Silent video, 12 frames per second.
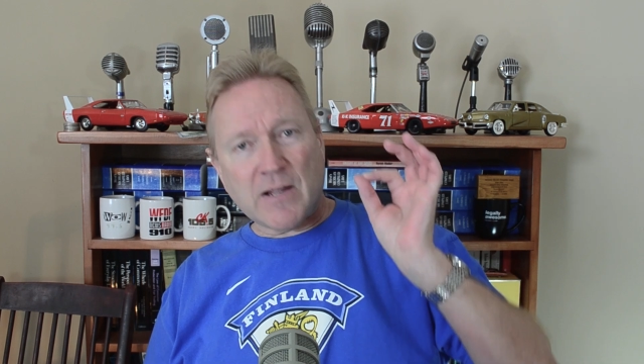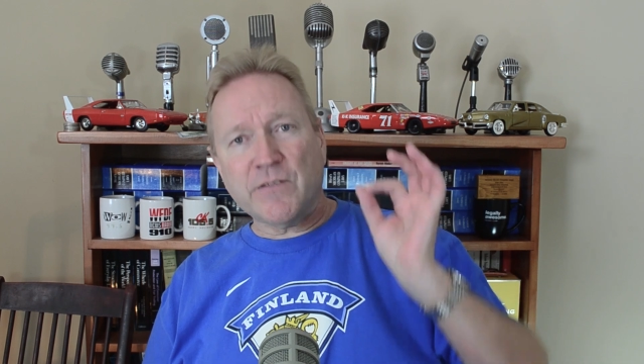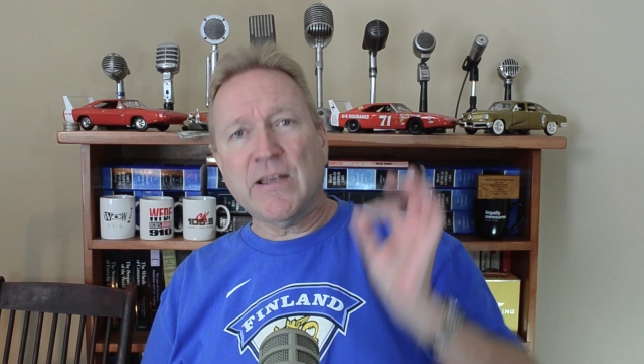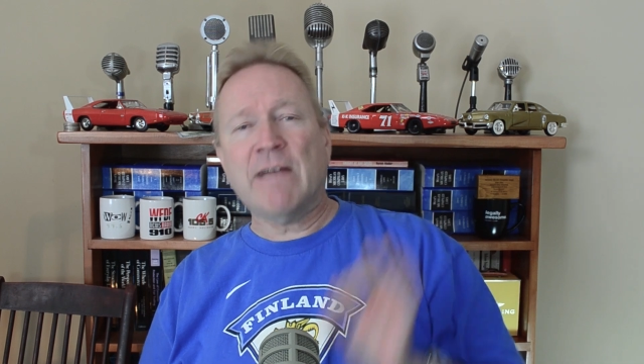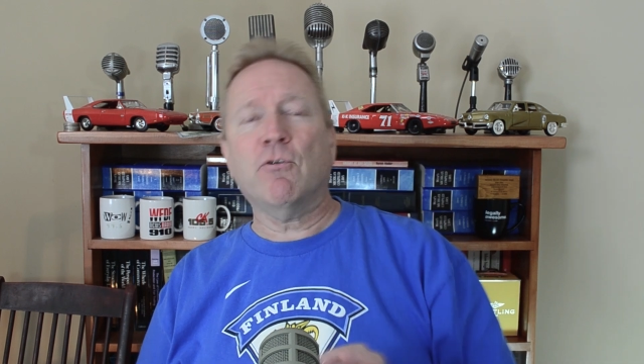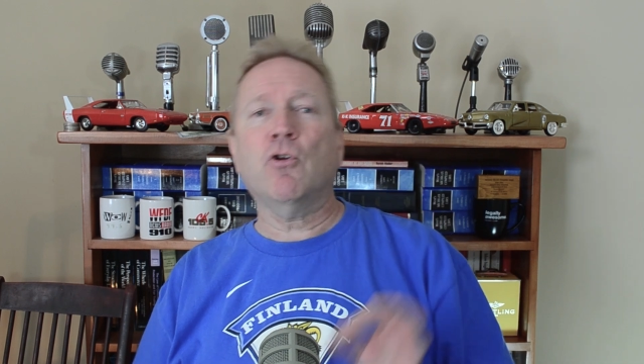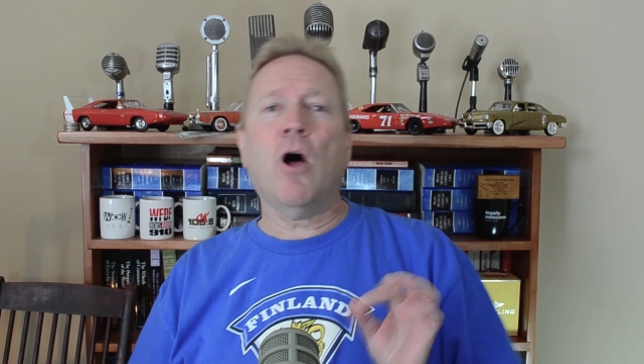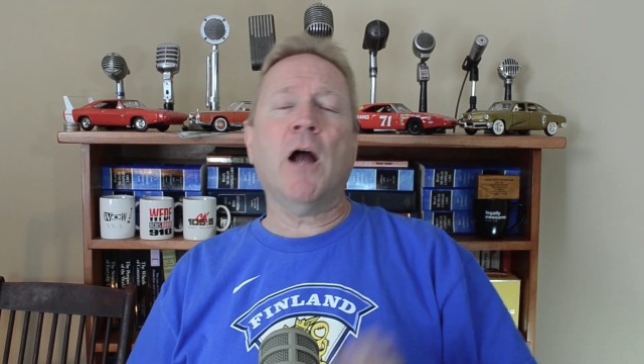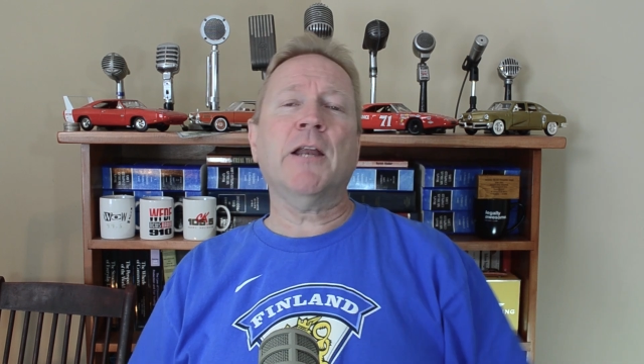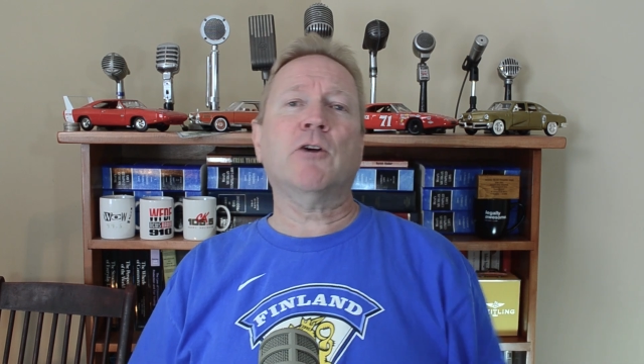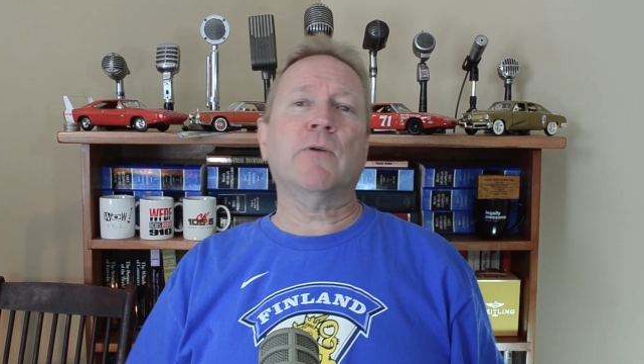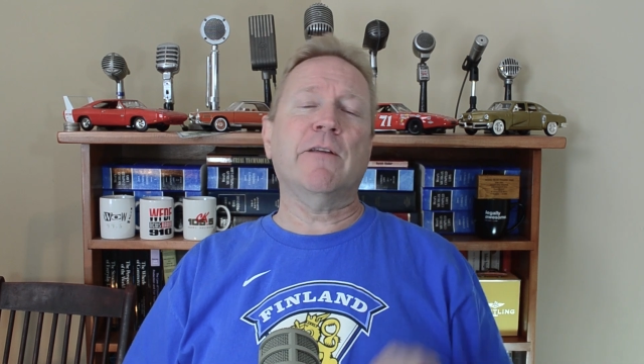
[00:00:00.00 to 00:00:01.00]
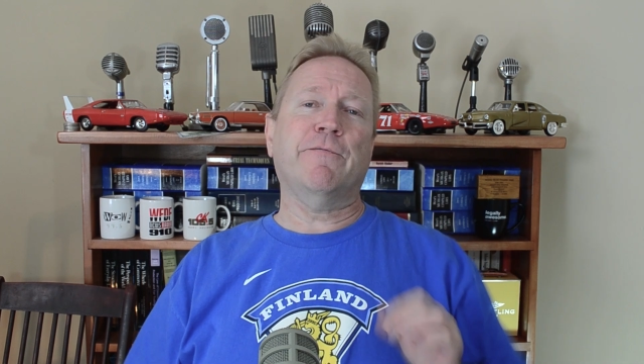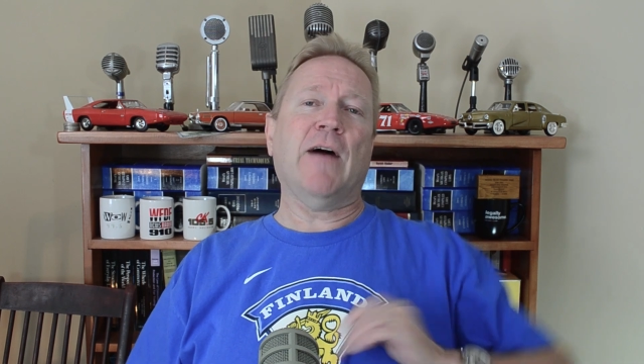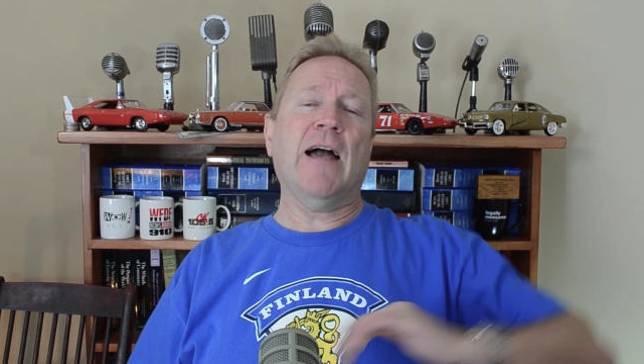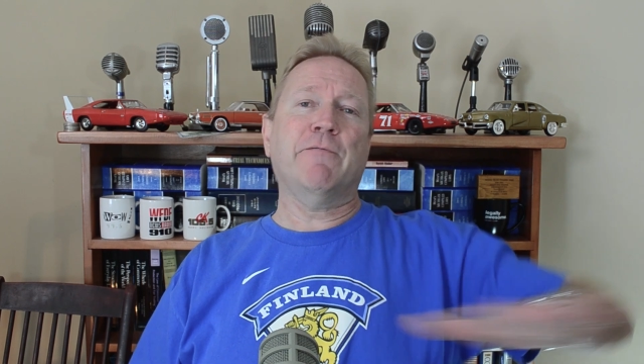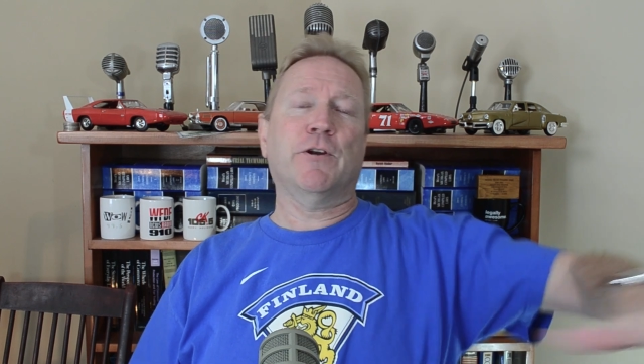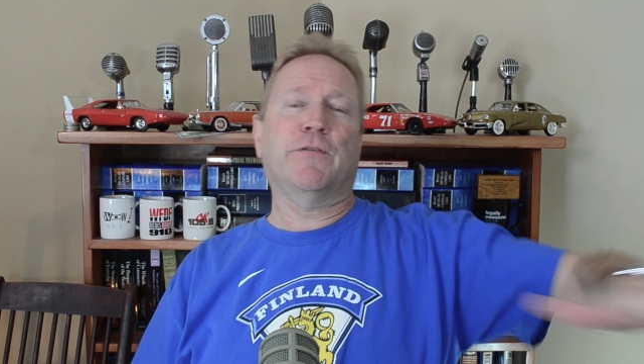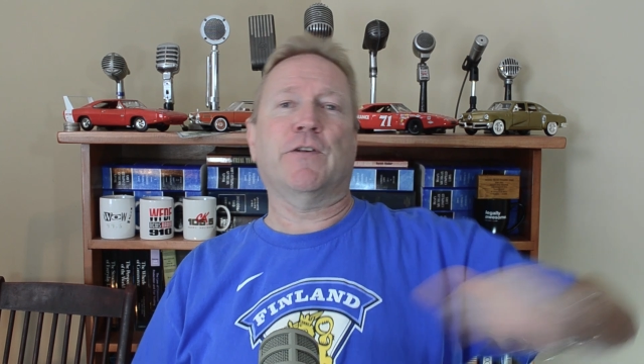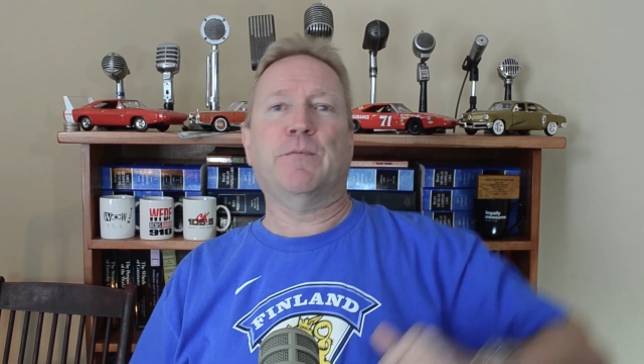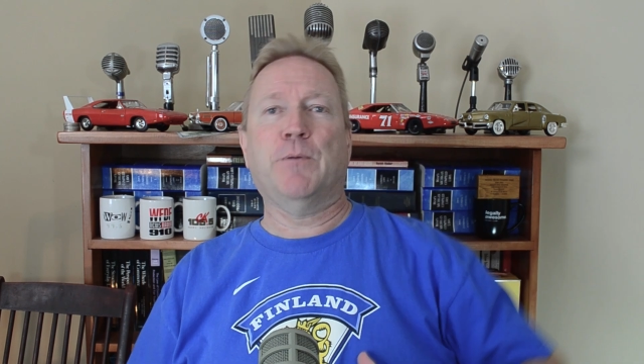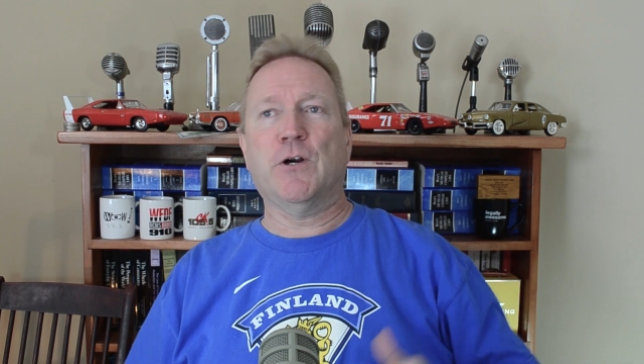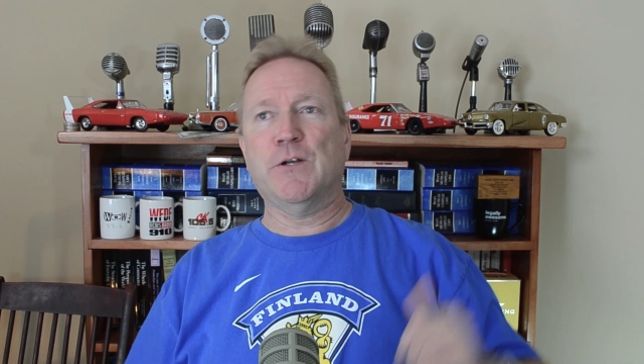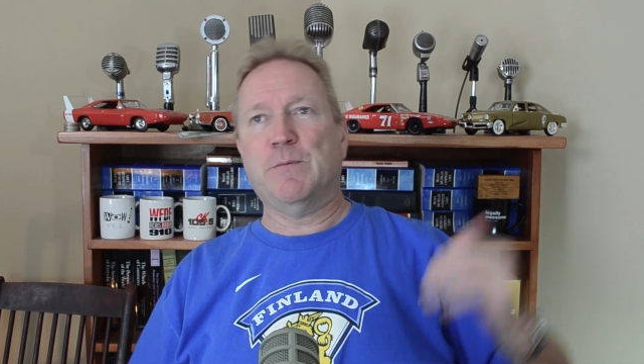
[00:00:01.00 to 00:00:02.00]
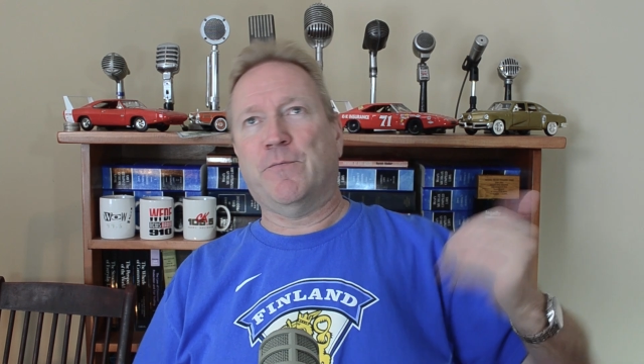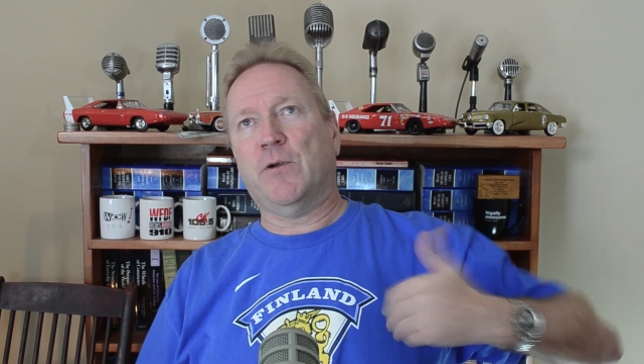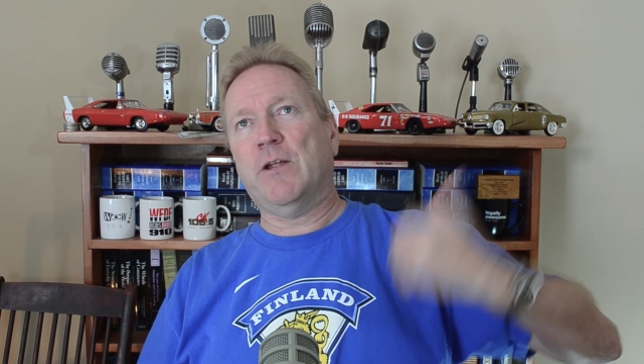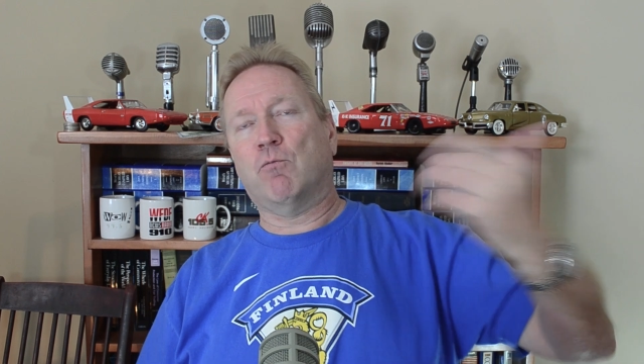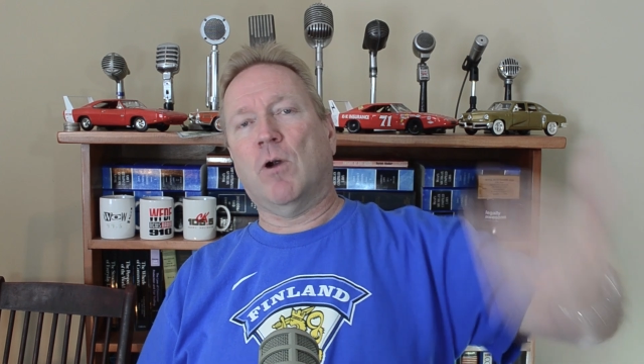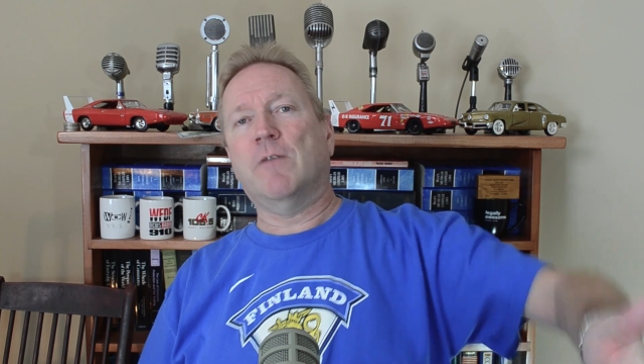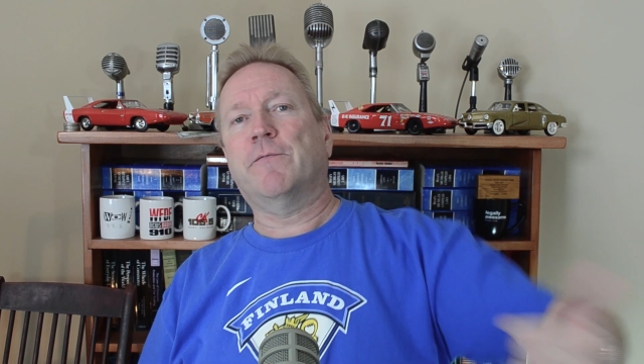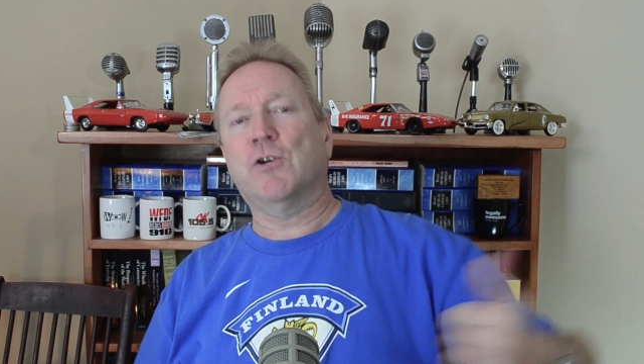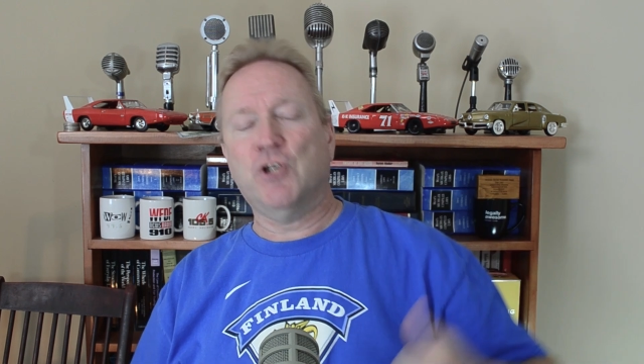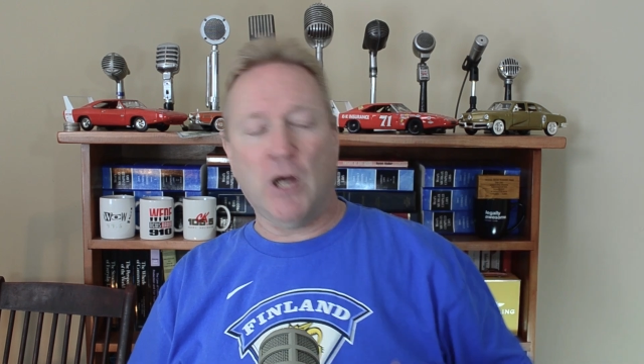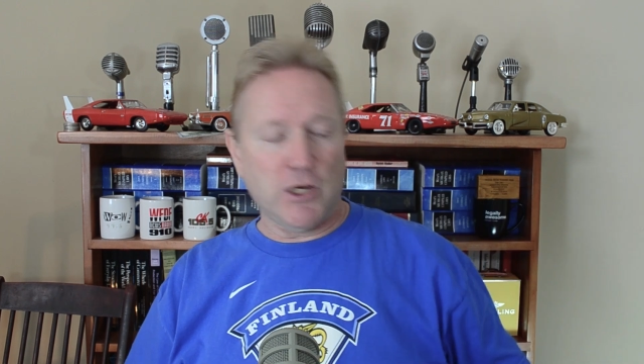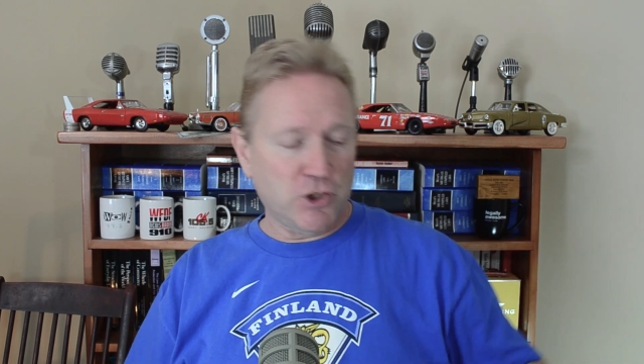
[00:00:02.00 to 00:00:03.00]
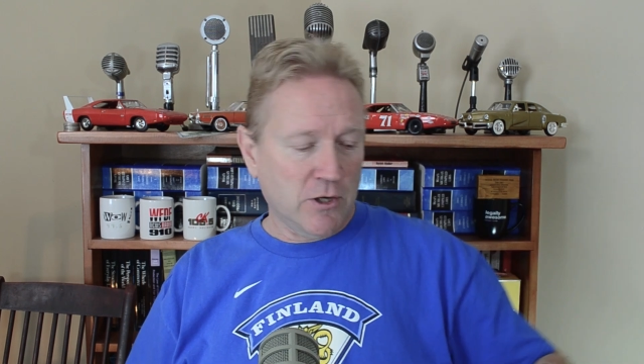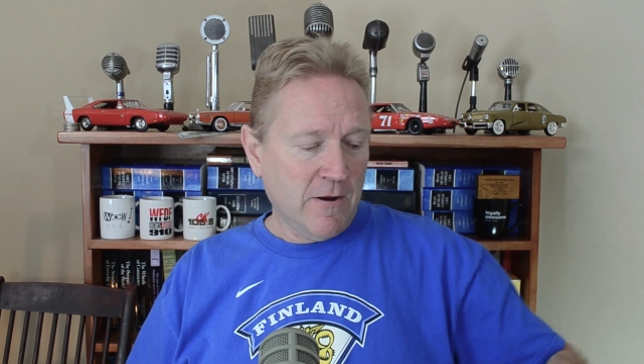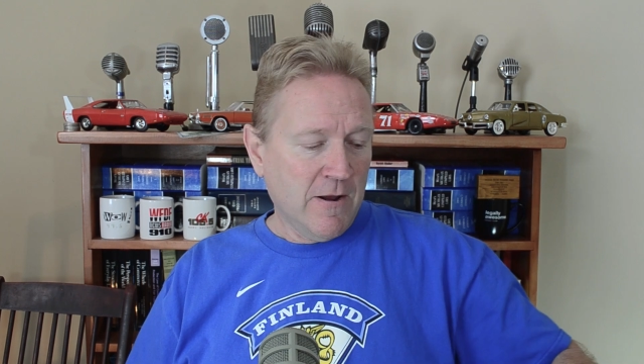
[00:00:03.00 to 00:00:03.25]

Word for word: to have a law degree and five years of experience before they run for judge.